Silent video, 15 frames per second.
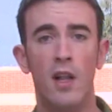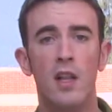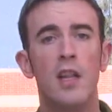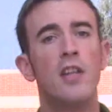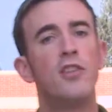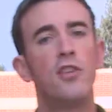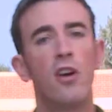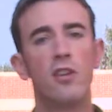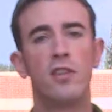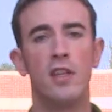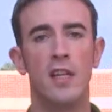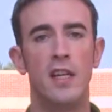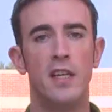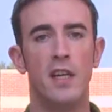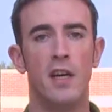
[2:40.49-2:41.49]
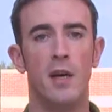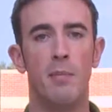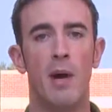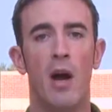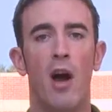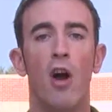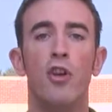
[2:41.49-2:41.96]
Let's talk to Linda
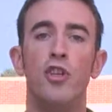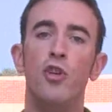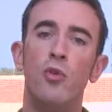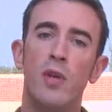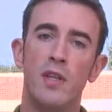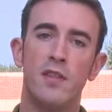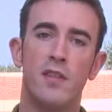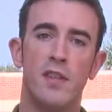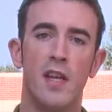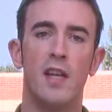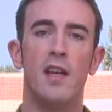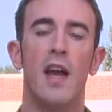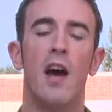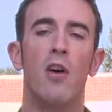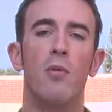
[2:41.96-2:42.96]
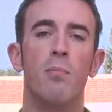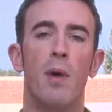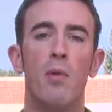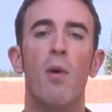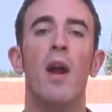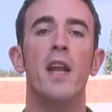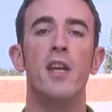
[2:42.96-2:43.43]
about how you can stand out
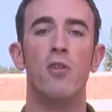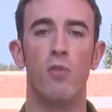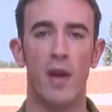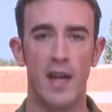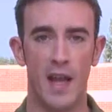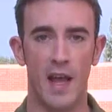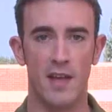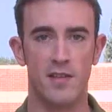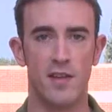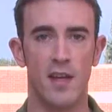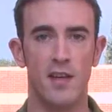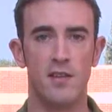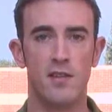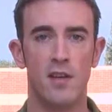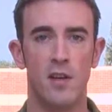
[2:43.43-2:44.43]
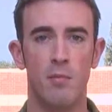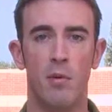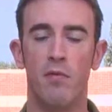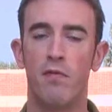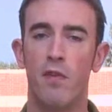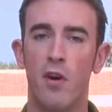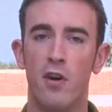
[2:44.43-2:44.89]
by writing great essays.
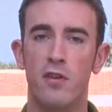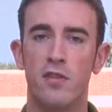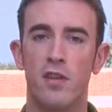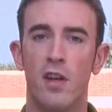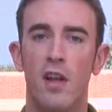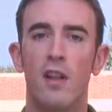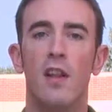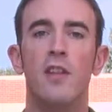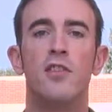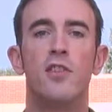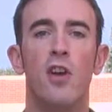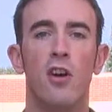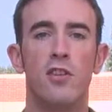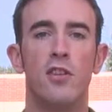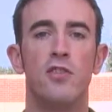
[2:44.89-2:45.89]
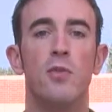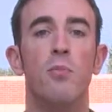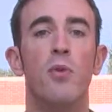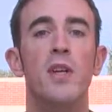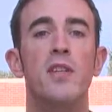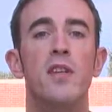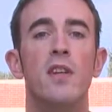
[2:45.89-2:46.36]
But first, let's talk to some
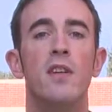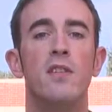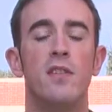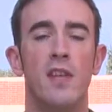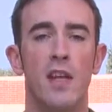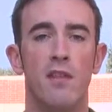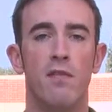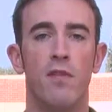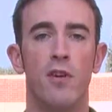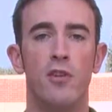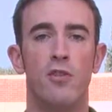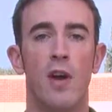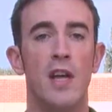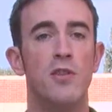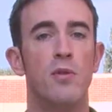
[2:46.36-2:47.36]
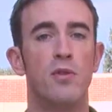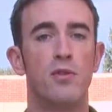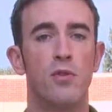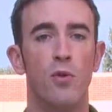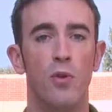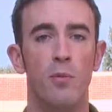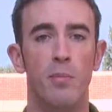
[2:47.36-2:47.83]
recent Stanford Graduate
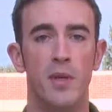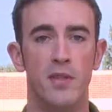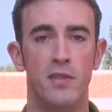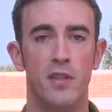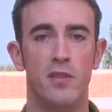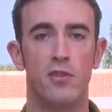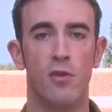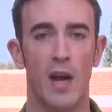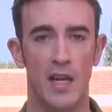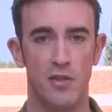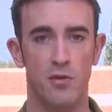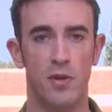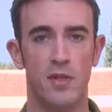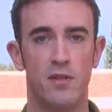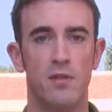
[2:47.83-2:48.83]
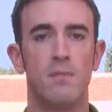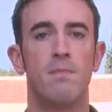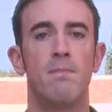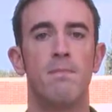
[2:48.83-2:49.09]
School of Business graduates.